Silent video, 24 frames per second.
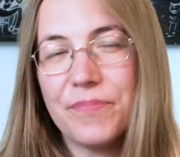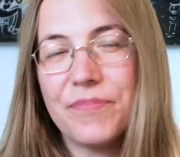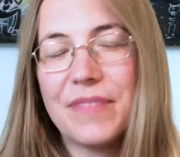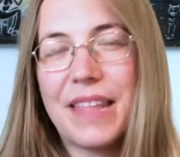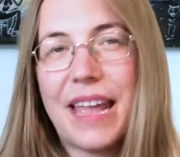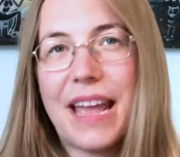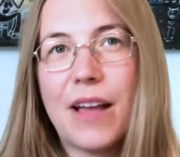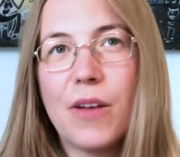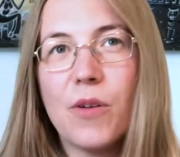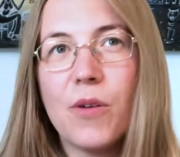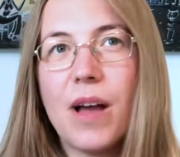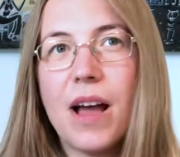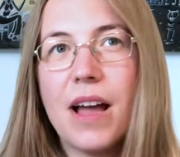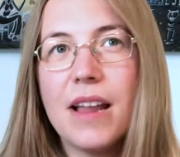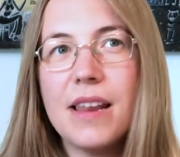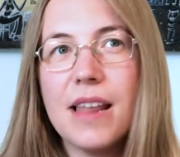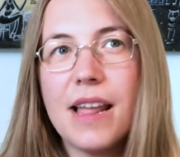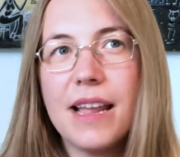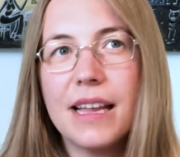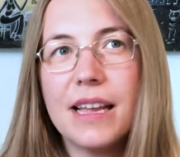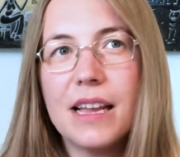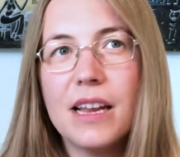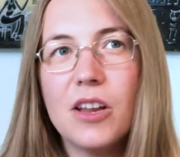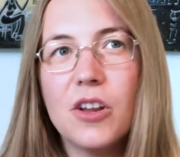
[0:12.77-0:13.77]
Now,
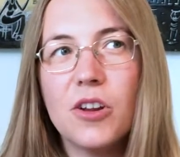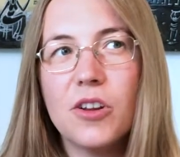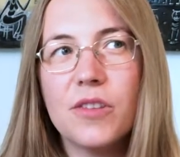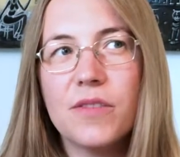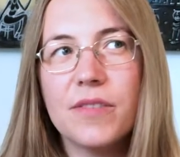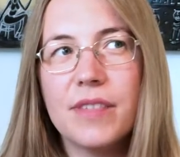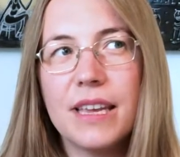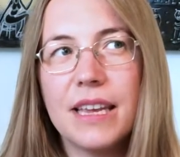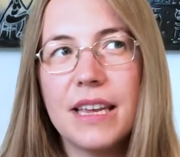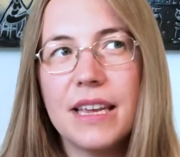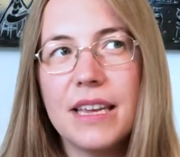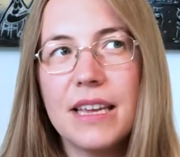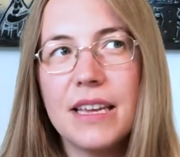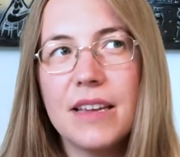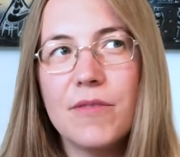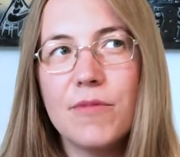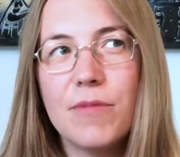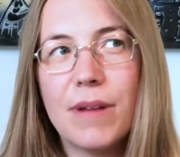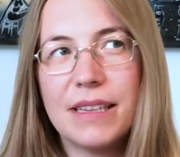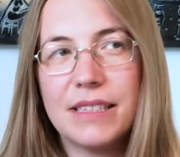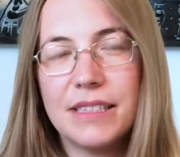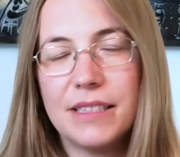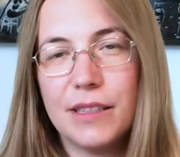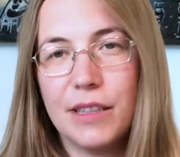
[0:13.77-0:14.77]
unlike a lot of the
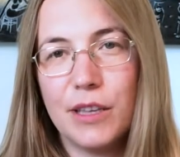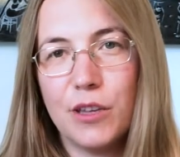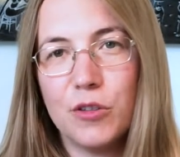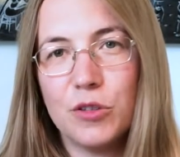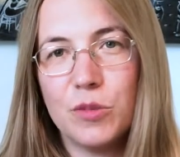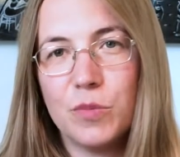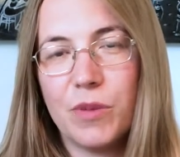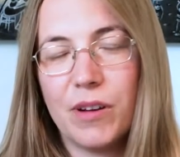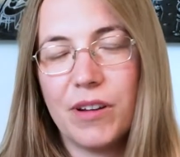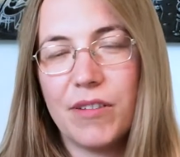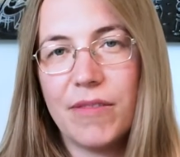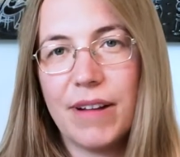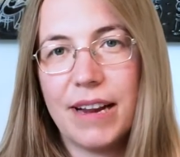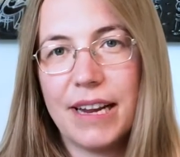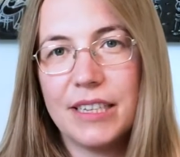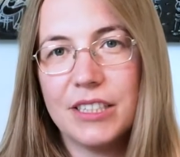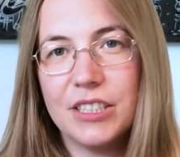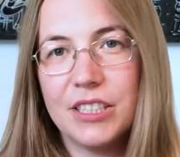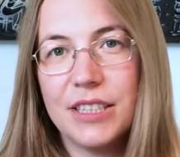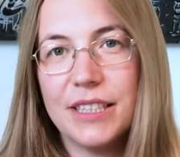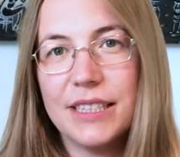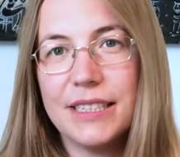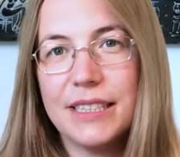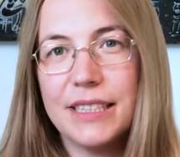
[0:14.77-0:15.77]
rest of the Osprey
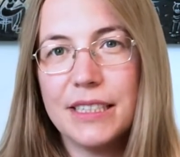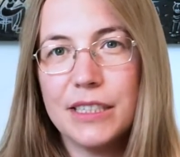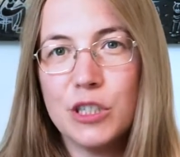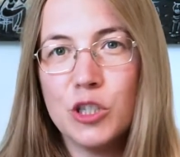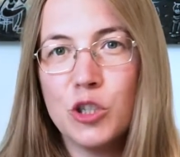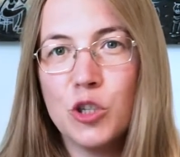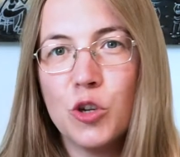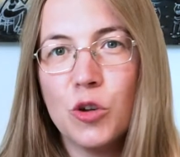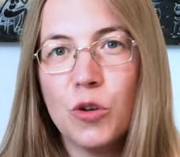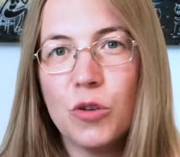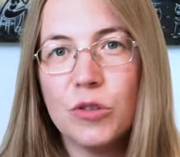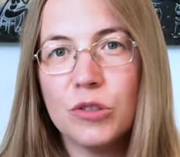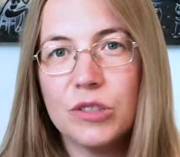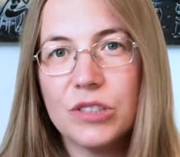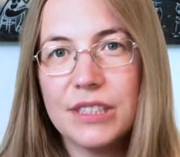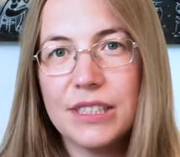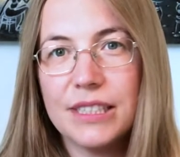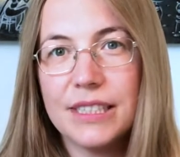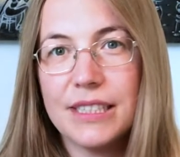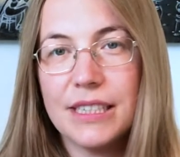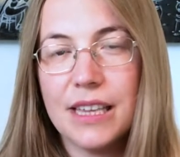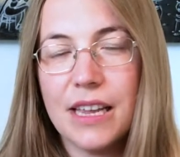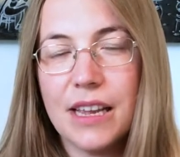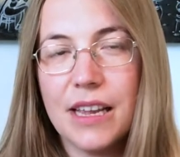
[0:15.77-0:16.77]
range, this is not
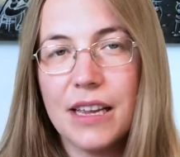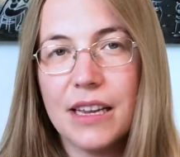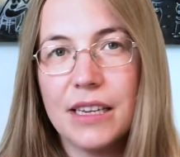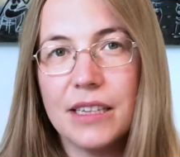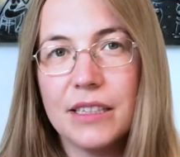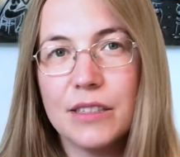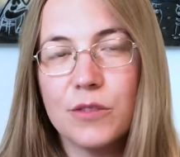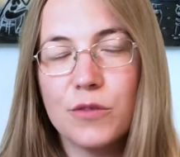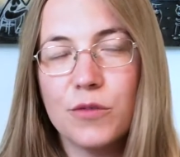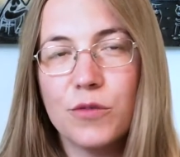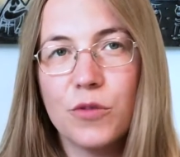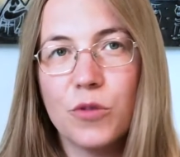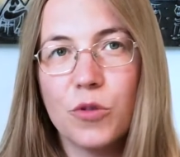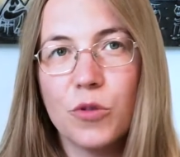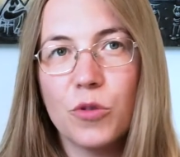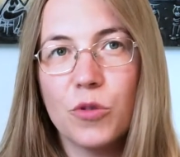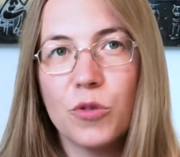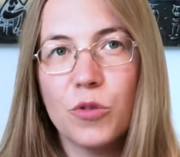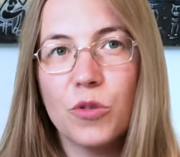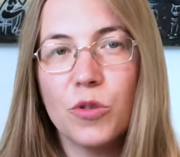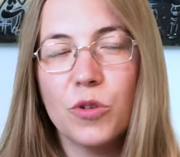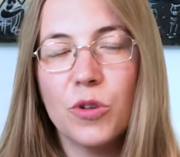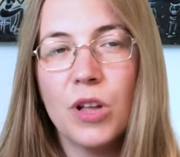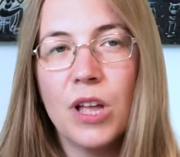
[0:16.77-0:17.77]
designed
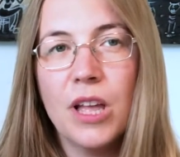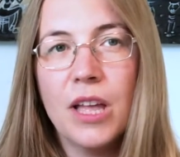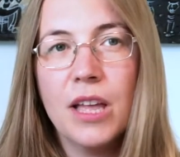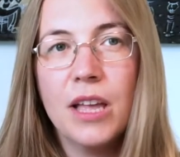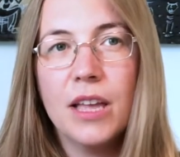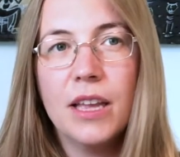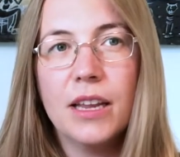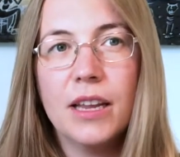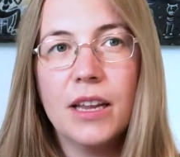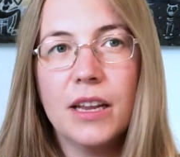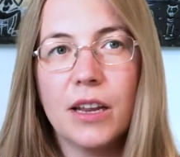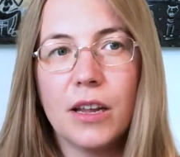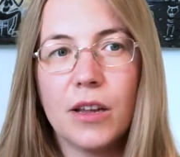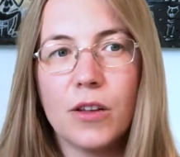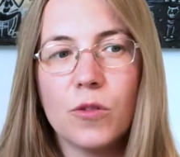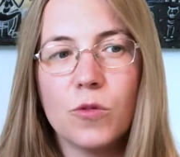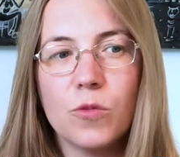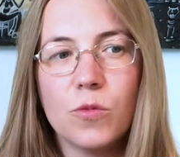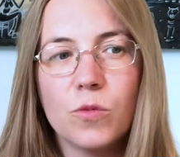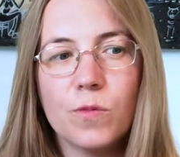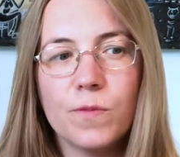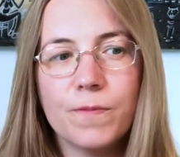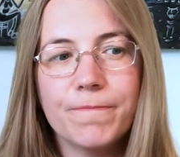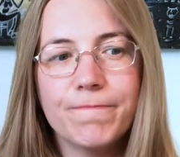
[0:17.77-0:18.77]
for,
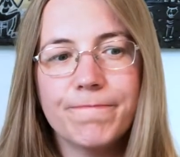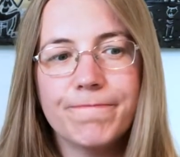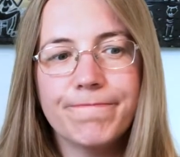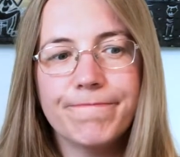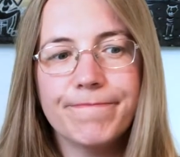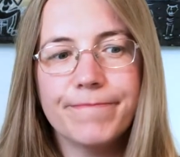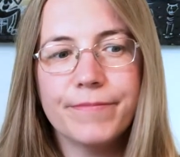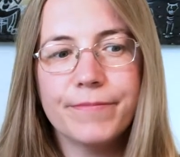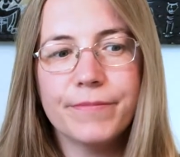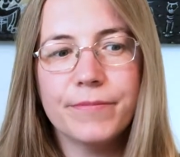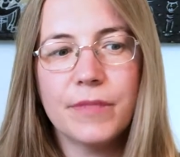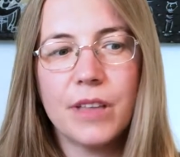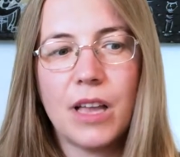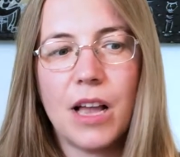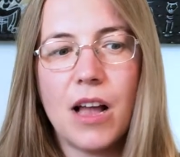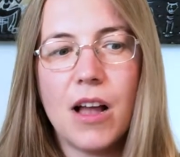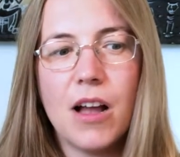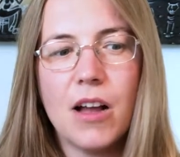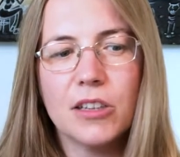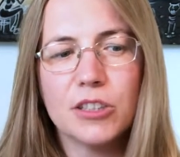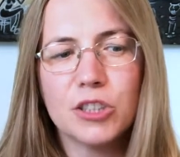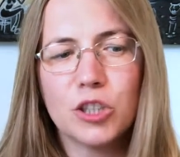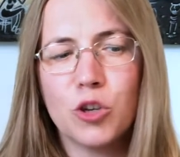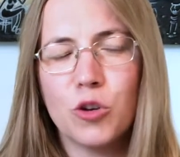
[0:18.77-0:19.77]

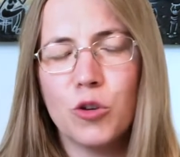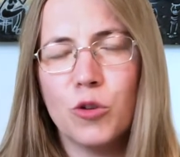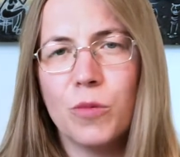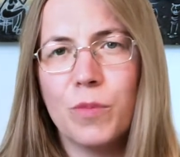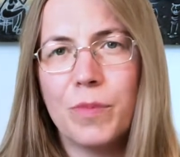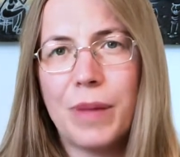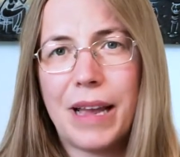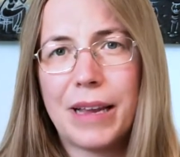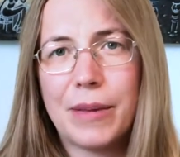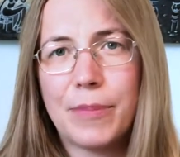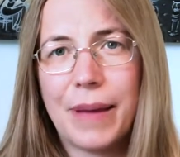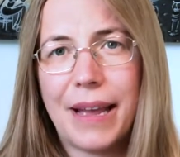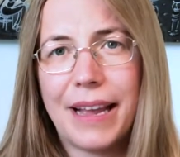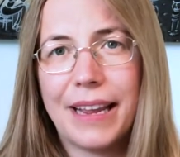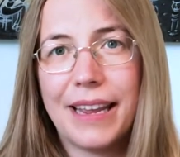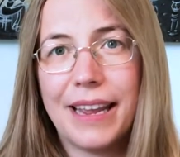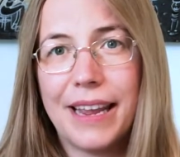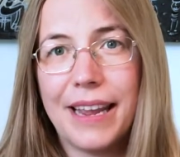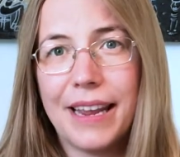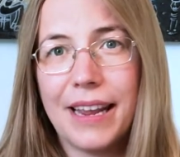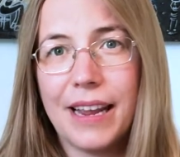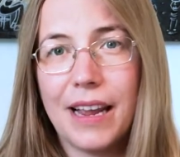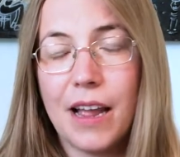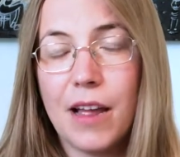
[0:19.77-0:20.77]
hardcore
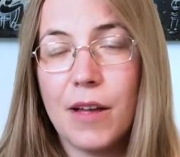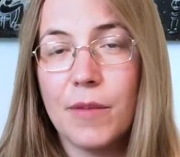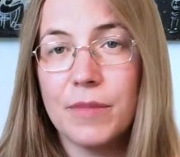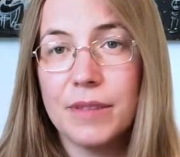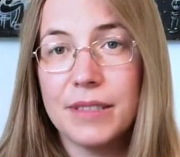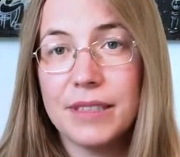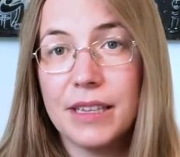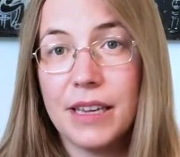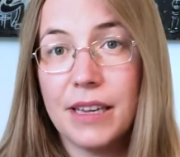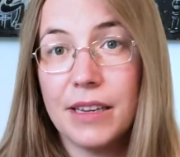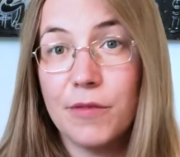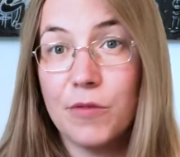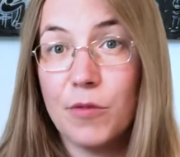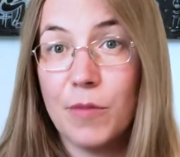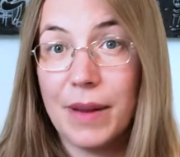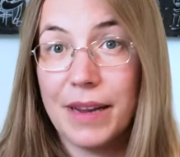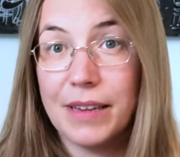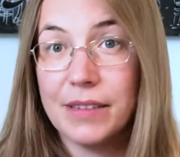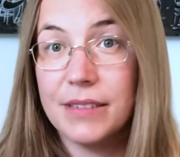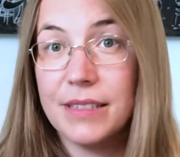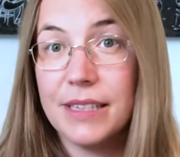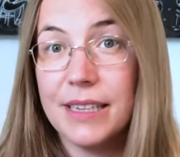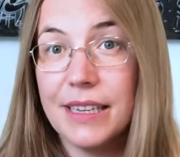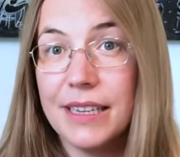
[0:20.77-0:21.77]
backpacking up the side of a
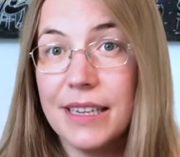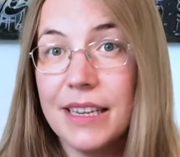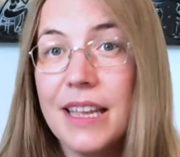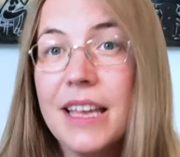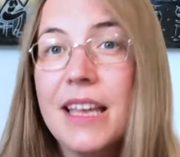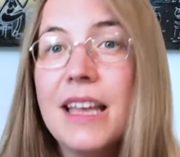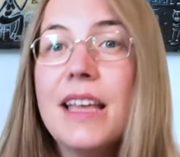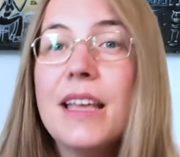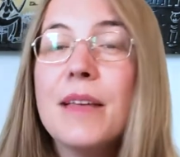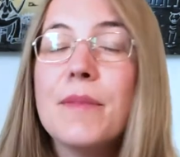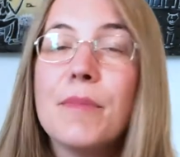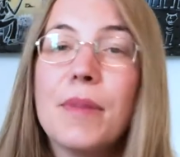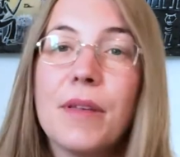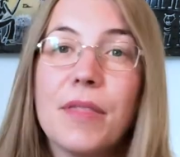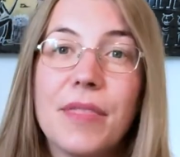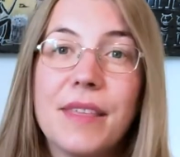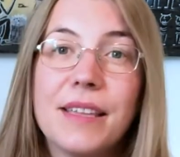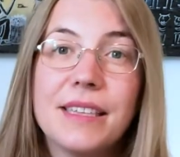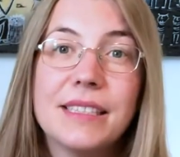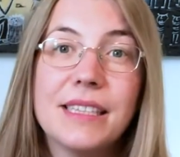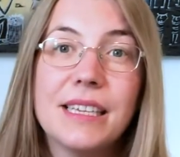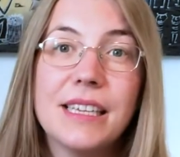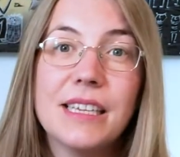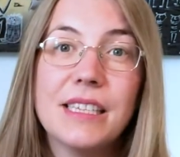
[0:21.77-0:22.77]
mountain, but
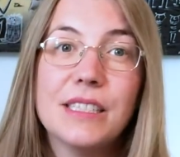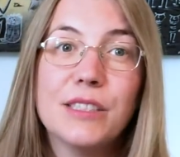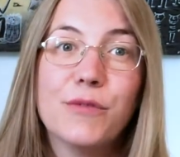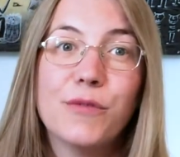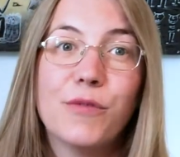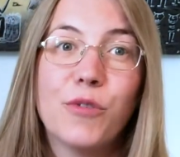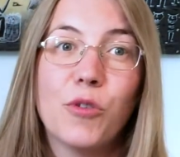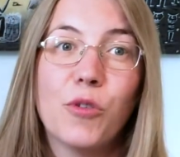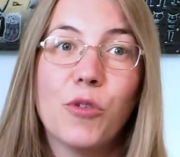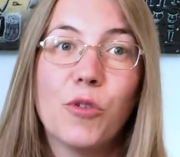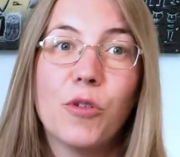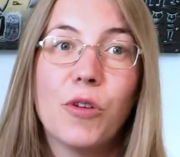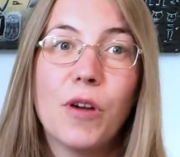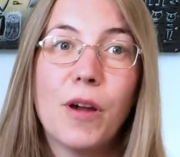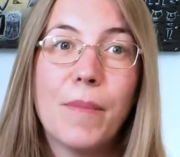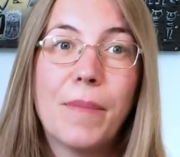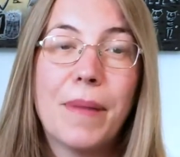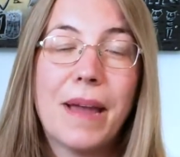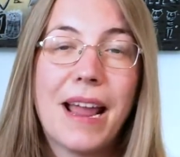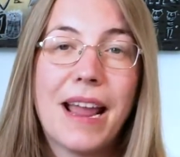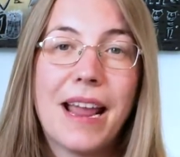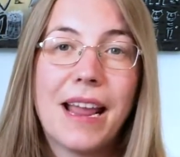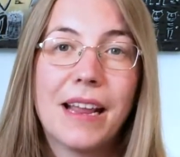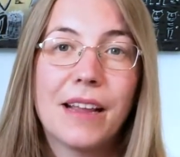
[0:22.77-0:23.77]
this is for a
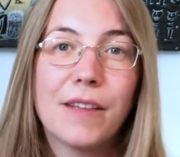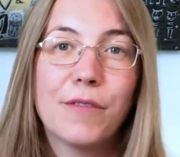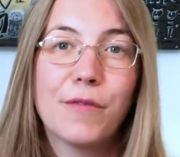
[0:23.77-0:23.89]
bag